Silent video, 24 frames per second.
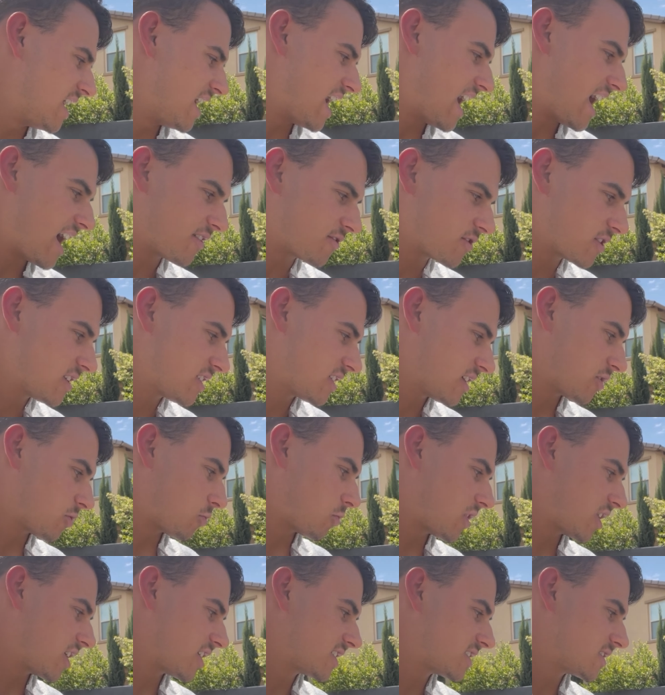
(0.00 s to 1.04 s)
Everything
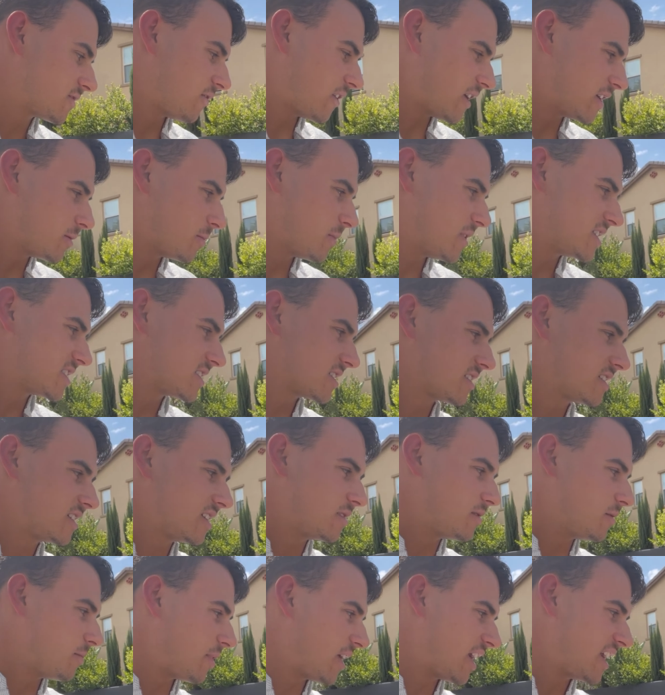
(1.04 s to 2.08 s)
works. Fundamentally,
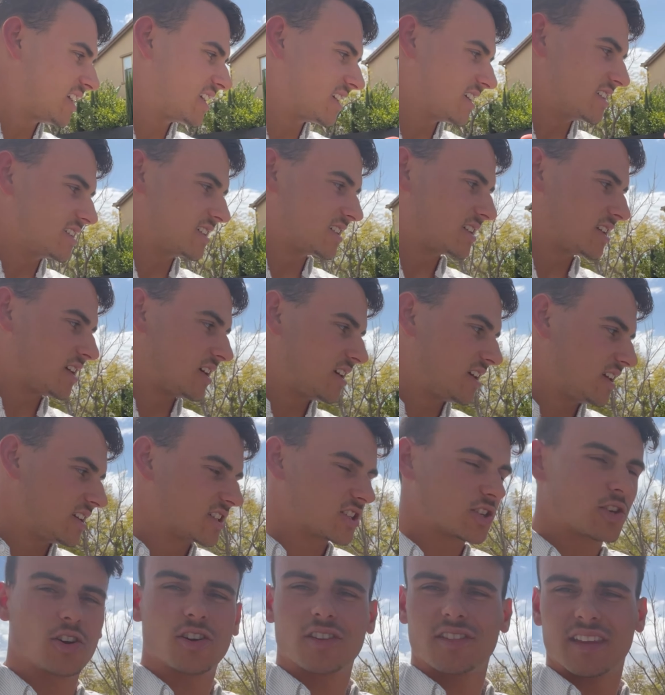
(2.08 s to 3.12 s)
the bike is, it's
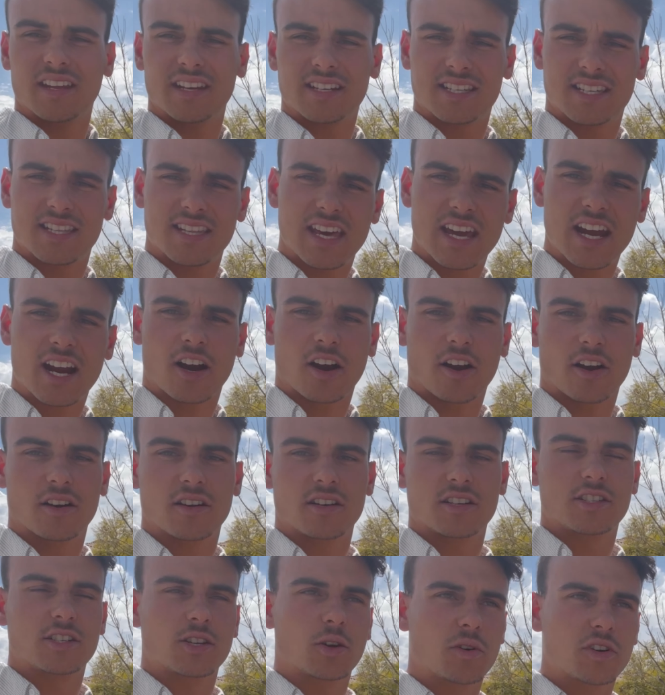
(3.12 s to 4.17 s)
good and it's there.
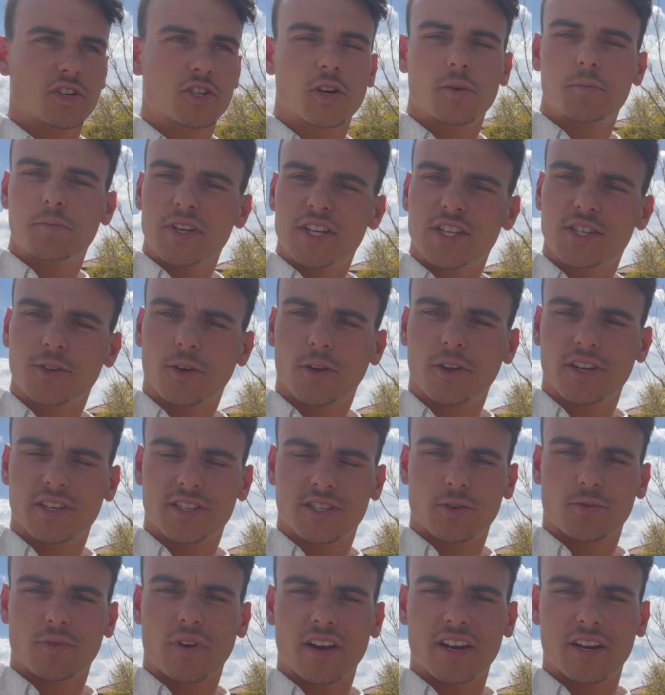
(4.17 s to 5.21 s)
So it should be sold as
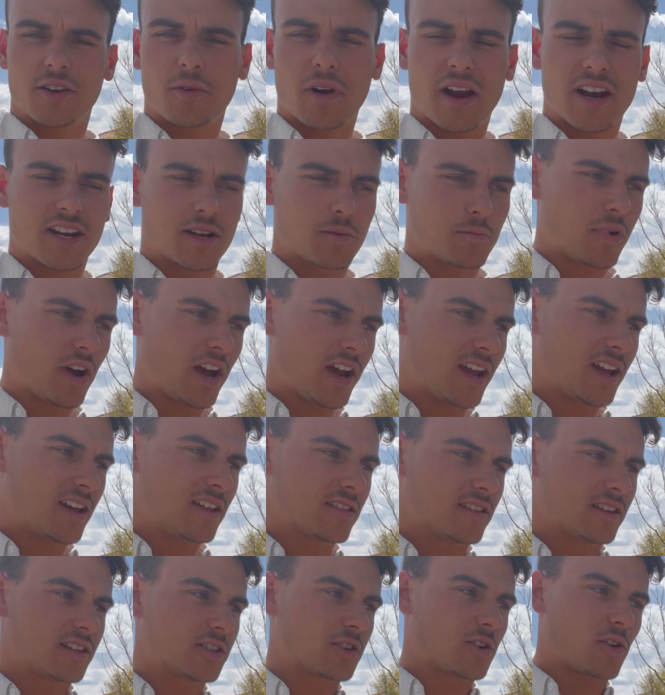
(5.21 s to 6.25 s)
a running, riding bike
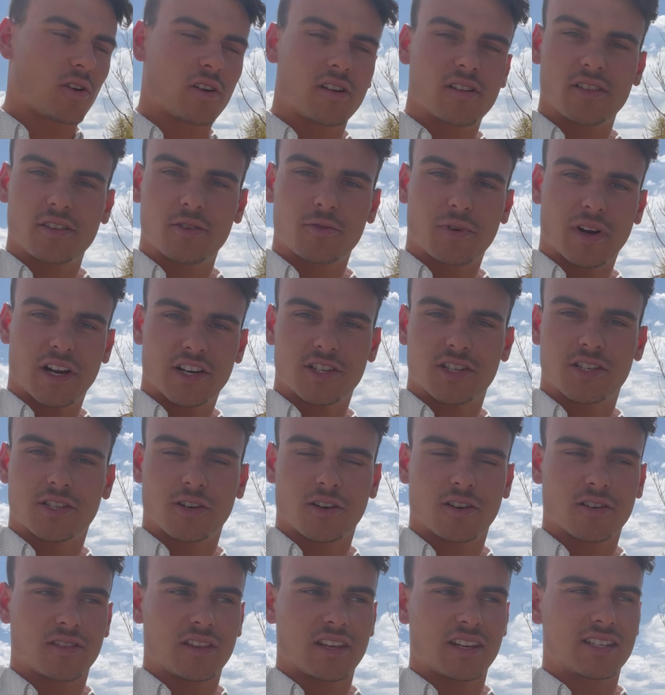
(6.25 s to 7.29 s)
that's currently
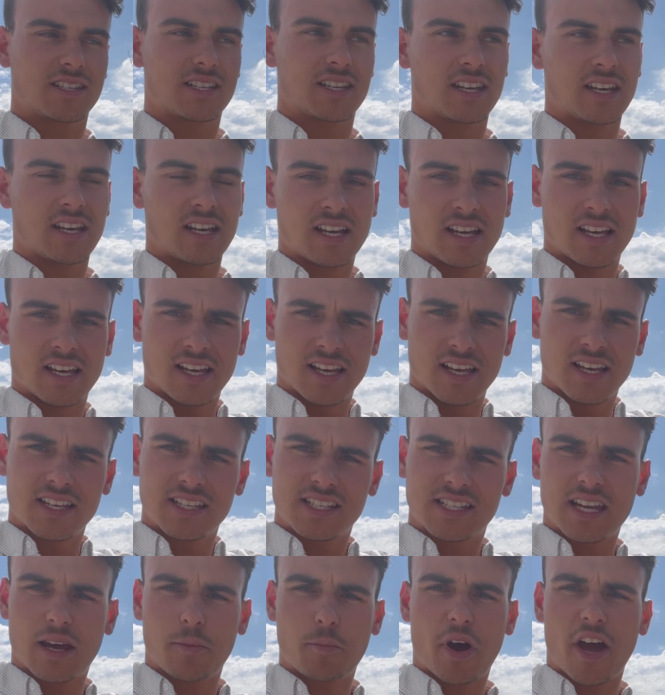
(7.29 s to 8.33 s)
registered, that's
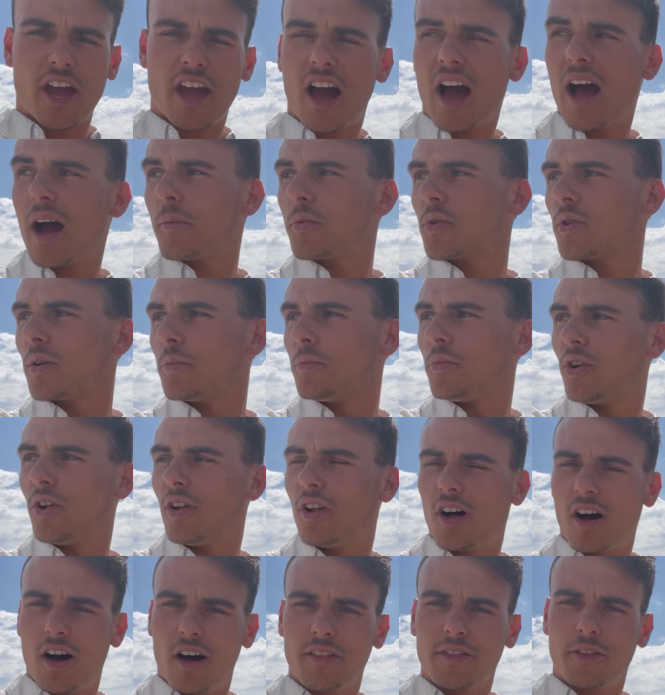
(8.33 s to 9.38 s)
semi-operable
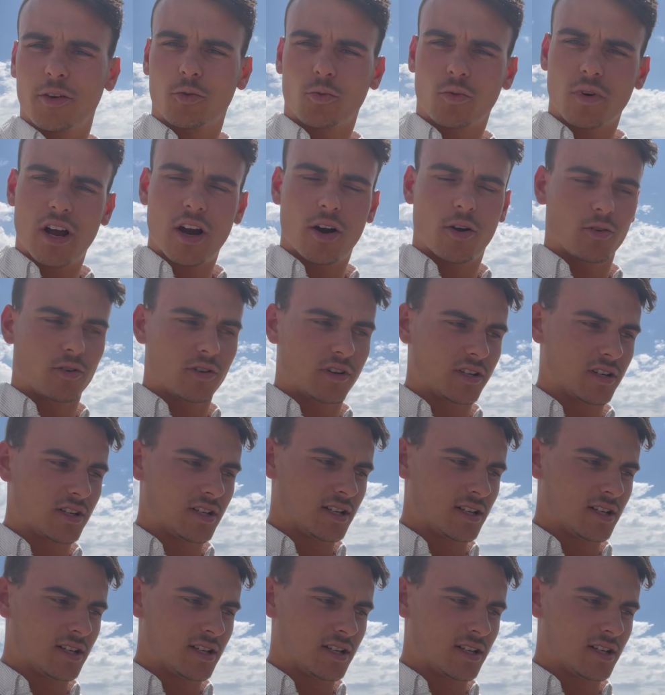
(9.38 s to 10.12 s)
on the road.